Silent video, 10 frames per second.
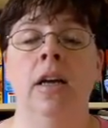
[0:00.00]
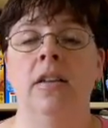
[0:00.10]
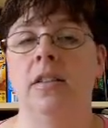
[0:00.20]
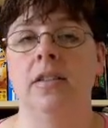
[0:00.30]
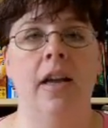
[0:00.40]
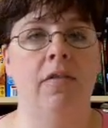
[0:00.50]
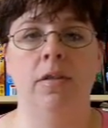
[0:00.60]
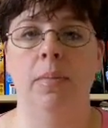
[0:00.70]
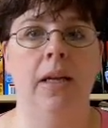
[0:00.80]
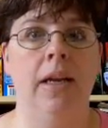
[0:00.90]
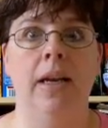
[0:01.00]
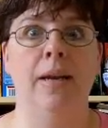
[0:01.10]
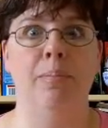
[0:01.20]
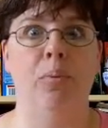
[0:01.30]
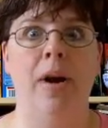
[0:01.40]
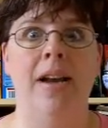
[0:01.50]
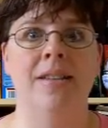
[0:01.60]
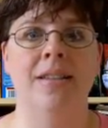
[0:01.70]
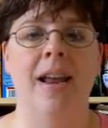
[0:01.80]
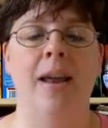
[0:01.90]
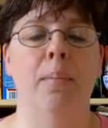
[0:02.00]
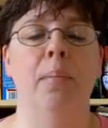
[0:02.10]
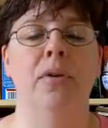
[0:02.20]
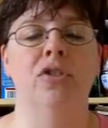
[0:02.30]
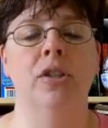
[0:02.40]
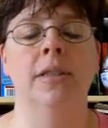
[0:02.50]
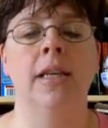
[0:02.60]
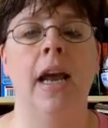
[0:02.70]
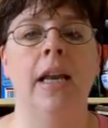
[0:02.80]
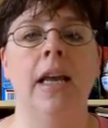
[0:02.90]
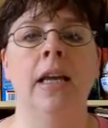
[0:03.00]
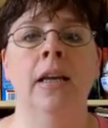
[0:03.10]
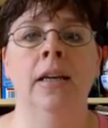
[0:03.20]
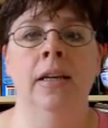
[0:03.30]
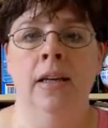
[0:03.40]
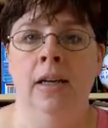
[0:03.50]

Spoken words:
It doesn't have to be any brand name, but just any